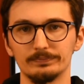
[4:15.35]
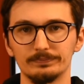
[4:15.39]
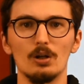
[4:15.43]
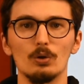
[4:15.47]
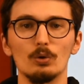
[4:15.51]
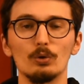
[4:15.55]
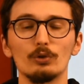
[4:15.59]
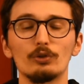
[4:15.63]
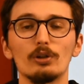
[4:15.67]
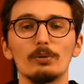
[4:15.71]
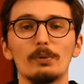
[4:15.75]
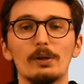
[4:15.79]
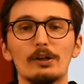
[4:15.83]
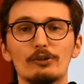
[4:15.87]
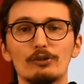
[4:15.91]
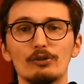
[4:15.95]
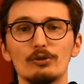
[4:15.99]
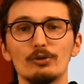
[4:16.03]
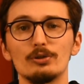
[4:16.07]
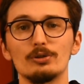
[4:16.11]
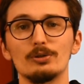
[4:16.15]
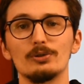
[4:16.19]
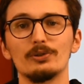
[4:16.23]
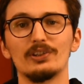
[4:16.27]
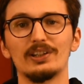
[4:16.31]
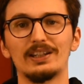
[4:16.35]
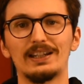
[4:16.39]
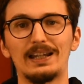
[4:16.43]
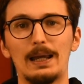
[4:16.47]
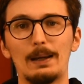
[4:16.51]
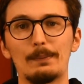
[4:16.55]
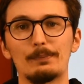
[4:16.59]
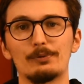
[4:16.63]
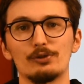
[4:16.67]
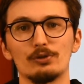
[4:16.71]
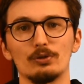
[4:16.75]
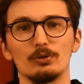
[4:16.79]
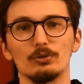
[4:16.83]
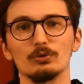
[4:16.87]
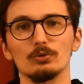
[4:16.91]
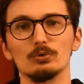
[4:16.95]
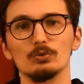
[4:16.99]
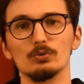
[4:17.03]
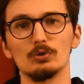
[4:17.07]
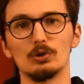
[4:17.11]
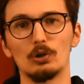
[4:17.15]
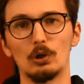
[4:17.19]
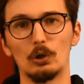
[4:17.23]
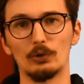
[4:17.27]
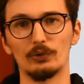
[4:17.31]
Also, make sure you use a captcha on
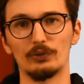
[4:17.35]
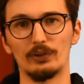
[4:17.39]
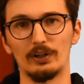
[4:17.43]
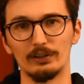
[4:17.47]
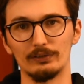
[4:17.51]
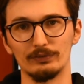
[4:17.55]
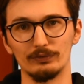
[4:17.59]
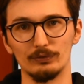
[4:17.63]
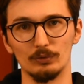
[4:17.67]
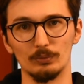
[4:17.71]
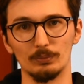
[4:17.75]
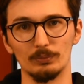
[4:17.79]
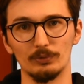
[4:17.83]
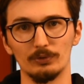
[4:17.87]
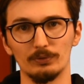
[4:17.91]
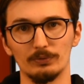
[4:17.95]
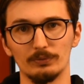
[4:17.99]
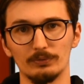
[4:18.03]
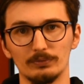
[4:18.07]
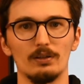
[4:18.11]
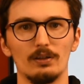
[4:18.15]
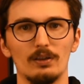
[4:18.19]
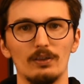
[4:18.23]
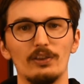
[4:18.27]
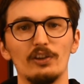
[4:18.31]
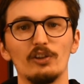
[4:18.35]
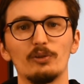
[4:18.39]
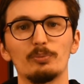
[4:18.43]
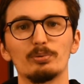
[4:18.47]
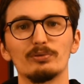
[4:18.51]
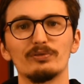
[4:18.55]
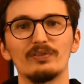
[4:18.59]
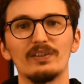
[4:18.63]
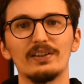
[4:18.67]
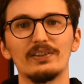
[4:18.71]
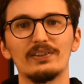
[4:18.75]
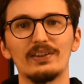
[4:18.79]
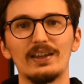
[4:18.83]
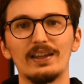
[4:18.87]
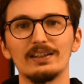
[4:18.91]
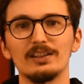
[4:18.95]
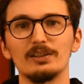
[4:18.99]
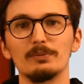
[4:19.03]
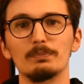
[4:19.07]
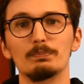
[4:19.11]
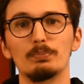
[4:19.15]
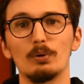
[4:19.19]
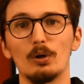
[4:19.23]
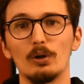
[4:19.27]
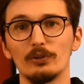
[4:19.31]
all contact forms. This prevents any
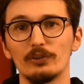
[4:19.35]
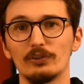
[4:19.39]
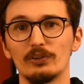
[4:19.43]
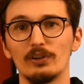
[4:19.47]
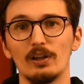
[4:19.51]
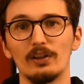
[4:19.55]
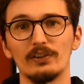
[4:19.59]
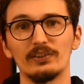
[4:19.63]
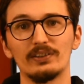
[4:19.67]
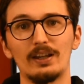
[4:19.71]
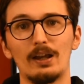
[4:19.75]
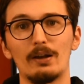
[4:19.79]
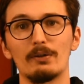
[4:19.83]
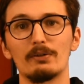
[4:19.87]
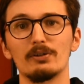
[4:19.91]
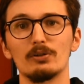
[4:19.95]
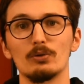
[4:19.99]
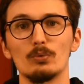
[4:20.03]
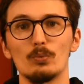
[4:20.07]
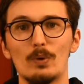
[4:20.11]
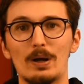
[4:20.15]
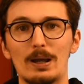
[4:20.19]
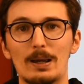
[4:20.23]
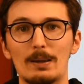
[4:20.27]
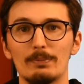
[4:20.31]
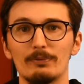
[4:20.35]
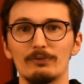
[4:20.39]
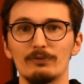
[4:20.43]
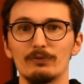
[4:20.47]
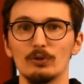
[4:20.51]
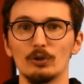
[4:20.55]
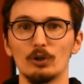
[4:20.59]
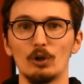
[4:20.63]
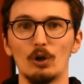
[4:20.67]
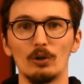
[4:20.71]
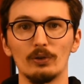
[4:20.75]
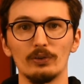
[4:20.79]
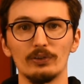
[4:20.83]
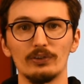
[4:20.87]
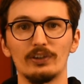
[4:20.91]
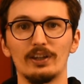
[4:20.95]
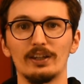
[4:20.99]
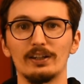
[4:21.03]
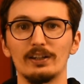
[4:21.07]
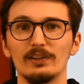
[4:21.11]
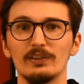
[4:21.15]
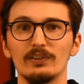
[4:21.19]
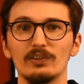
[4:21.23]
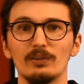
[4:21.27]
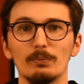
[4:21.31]
bots that are scouring the web for
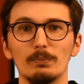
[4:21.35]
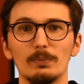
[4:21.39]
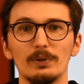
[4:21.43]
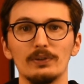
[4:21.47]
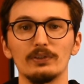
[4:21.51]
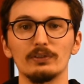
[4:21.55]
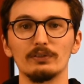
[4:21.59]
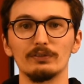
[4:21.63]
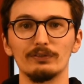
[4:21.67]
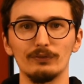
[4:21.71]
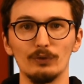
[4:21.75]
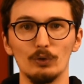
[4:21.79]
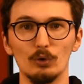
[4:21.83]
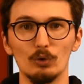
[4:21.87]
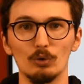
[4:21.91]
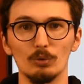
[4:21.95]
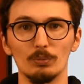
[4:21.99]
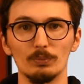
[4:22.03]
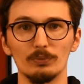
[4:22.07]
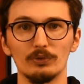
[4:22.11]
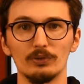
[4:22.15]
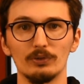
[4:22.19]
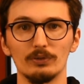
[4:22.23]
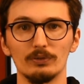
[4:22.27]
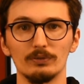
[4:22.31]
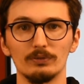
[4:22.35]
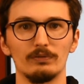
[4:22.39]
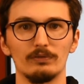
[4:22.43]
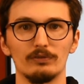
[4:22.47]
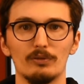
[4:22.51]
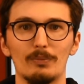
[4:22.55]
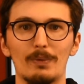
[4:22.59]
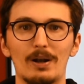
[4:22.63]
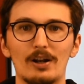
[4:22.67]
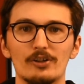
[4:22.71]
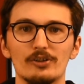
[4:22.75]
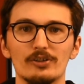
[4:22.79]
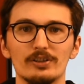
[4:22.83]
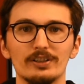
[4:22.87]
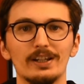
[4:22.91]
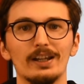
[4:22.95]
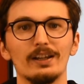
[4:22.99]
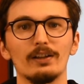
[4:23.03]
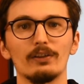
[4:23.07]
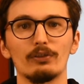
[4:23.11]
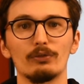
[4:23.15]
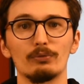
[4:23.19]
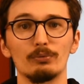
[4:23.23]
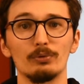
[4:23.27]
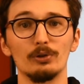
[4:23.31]
content and submitting forms from actually
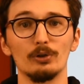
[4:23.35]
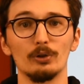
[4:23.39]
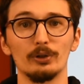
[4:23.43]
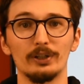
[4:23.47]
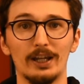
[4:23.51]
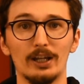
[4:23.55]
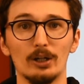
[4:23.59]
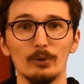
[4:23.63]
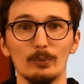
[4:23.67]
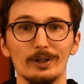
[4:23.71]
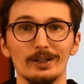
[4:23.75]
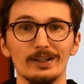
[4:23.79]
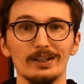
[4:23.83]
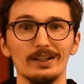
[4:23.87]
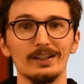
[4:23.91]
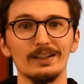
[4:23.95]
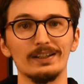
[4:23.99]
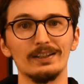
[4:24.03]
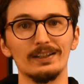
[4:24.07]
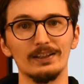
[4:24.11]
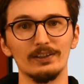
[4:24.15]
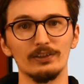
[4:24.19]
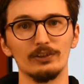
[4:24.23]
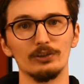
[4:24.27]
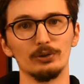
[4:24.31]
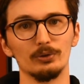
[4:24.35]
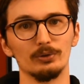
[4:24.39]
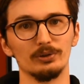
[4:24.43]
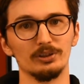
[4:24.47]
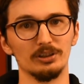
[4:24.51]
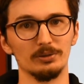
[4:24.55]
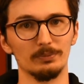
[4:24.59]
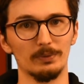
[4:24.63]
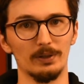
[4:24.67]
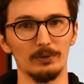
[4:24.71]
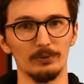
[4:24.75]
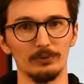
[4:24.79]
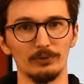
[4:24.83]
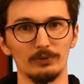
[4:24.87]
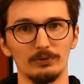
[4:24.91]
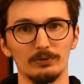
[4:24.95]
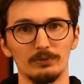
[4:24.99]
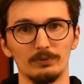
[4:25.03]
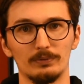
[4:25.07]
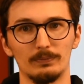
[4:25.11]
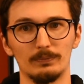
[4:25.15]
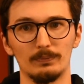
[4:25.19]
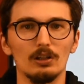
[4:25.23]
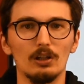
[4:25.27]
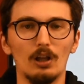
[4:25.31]
getting through your gateway and into your emails.
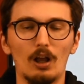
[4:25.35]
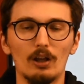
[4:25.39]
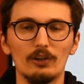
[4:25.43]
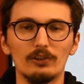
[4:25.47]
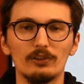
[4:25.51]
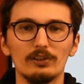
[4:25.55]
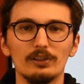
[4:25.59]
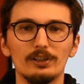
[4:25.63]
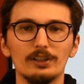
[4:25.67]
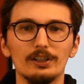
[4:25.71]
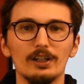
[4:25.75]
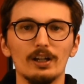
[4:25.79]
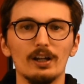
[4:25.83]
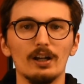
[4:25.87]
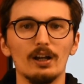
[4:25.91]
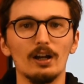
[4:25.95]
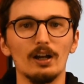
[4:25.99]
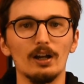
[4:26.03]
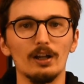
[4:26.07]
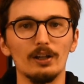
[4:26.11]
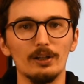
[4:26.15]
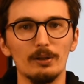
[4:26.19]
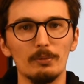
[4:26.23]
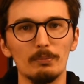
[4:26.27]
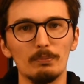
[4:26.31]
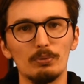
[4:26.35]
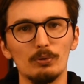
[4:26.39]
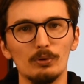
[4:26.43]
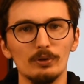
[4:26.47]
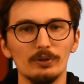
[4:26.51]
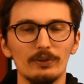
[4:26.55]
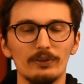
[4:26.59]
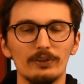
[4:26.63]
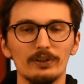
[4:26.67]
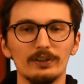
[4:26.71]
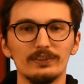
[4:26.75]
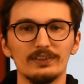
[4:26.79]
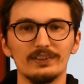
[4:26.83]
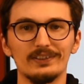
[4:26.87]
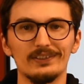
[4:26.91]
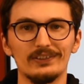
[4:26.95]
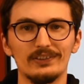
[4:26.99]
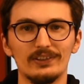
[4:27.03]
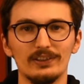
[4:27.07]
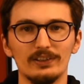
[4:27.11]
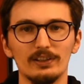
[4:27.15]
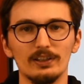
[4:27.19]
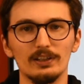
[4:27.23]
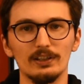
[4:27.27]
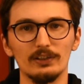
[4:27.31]
Lastly, an important thing to
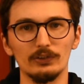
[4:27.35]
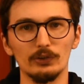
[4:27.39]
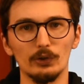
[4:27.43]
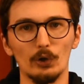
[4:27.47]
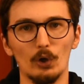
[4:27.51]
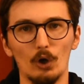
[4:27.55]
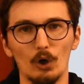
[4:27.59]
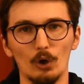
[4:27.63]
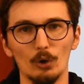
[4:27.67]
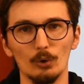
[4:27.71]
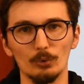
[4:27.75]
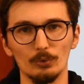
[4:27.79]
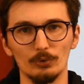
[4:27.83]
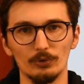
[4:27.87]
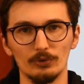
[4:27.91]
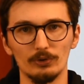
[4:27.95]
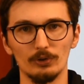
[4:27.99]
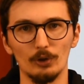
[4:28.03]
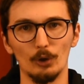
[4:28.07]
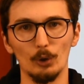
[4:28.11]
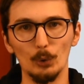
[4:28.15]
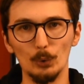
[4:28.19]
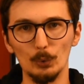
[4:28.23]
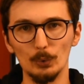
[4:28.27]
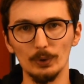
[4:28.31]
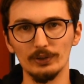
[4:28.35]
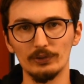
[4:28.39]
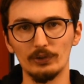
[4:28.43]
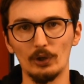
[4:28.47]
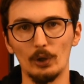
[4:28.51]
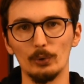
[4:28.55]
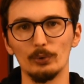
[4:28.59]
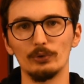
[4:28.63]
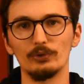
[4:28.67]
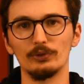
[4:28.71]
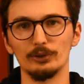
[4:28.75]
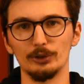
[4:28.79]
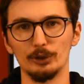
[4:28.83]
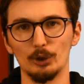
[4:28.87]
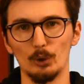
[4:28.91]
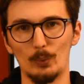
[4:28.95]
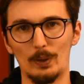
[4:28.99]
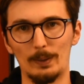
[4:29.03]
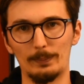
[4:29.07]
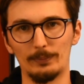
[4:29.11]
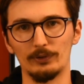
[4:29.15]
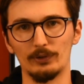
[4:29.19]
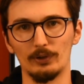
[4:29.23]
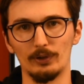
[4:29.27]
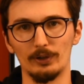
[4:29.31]
consider is your host. Who is hosting your
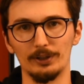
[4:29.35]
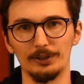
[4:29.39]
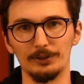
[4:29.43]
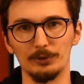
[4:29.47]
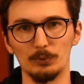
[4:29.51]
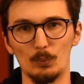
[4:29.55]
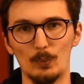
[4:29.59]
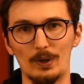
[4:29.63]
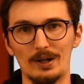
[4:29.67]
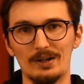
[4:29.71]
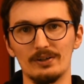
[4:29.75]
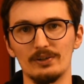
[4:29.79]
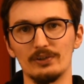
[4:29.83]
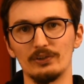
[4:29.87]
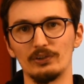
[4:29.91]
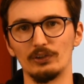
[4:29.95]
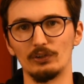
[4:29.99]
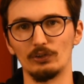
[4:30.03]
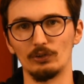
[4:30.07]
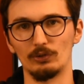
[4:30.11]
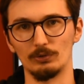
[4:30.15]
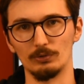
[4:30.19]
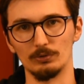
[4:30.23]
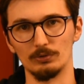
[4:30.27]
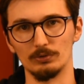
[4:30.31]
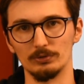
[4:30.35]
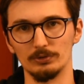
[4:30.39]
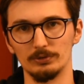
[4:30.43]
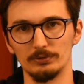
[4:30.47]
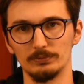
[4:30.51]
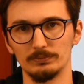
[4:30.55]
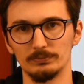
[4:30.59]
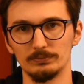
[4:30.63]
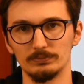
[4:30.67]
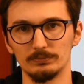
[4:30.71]
website and where is it stored?